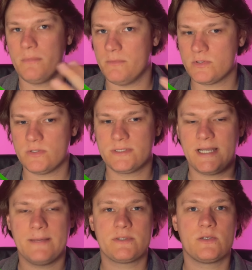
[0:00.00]
Most of the
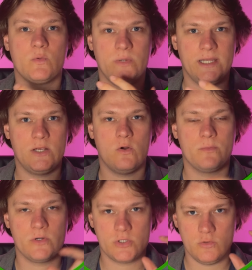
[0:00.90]
times with
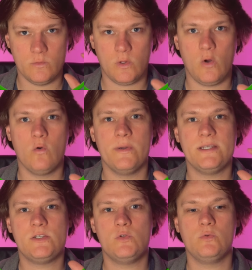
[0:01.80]
e-commerce, you will
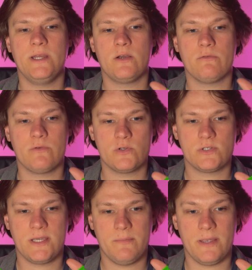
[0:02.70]
always do a
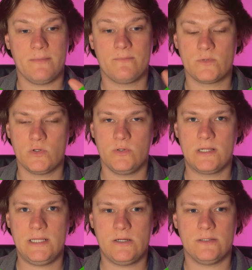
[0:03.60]
conversion campaign. So you
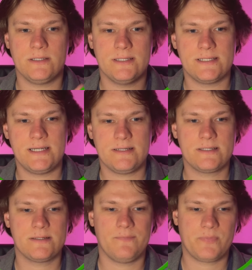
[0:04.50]
click on the
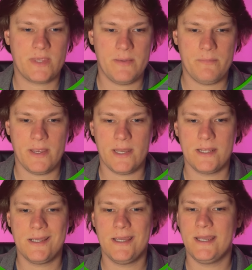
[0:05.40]
sales campaign,
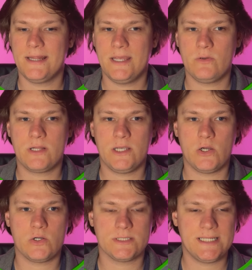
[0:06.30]
then you click
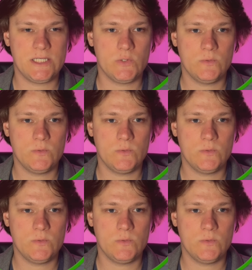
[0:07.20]
on continue.